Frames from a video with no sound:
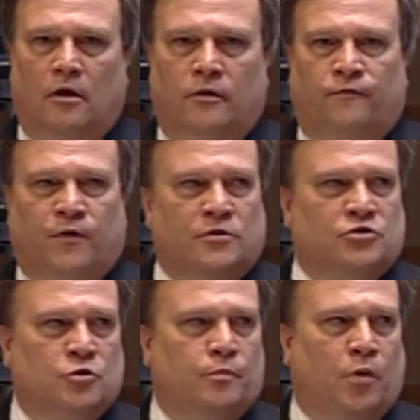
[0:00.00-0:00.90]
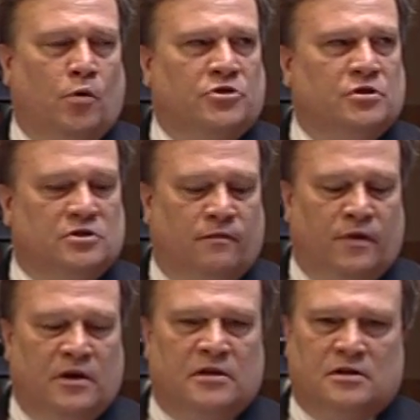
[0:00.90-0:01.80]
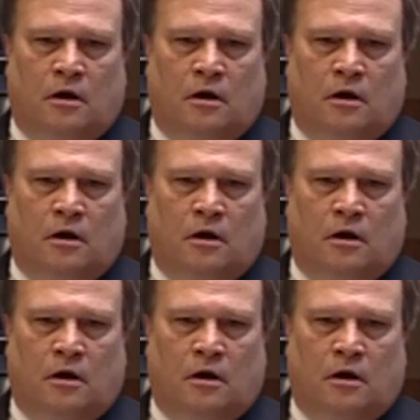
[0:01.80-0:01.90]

The first two portions of this